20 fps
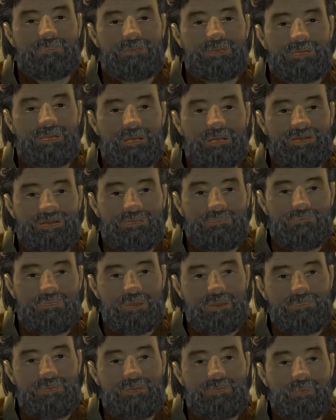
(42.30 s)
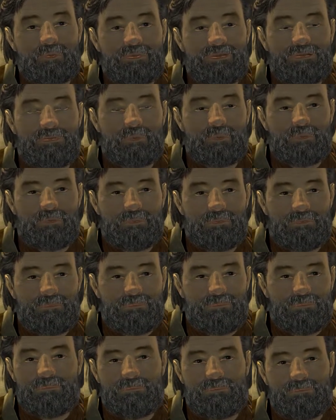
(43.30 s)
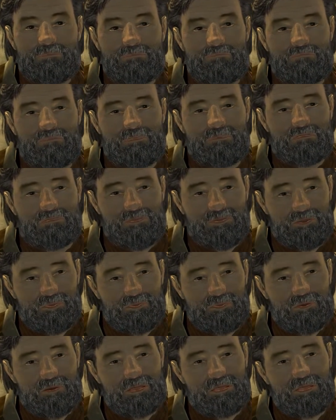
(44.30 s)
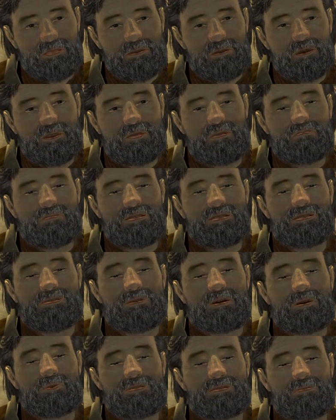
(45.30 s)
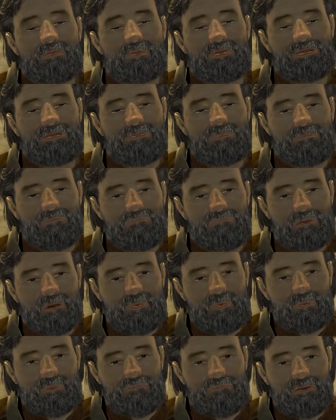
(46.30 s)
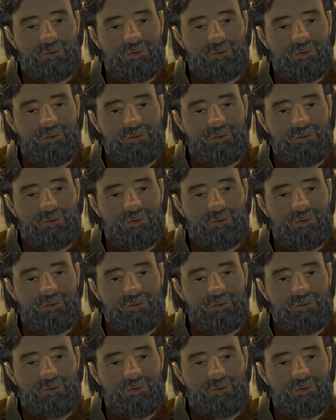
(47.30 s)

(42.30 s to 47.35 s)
Takes some getting used to. But if you're here long enough, it starts to seem normal.